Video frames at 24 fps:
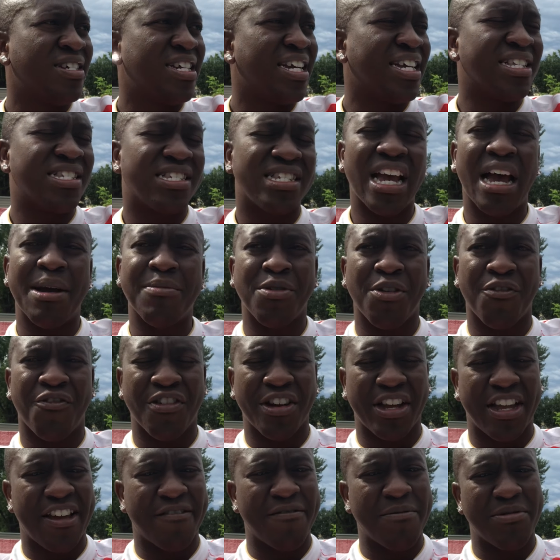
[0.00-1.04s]
In time, you
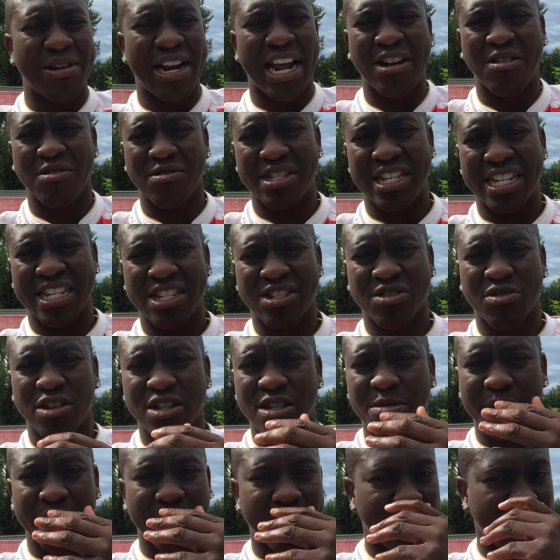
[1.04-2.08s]
forgive me, but I don't think he's
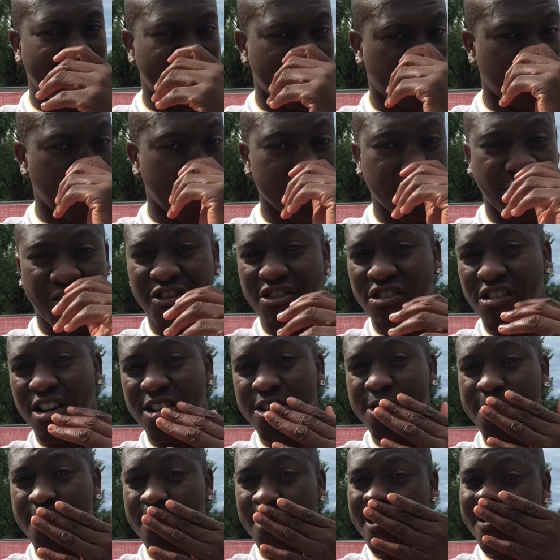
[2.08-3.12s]
going to be anything special for
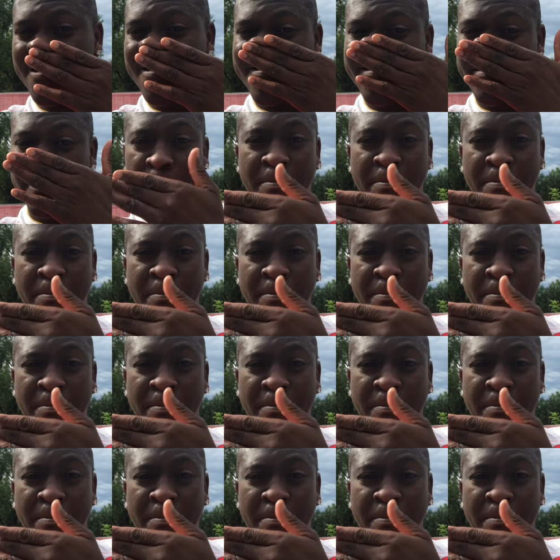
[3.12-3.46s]
us, you know.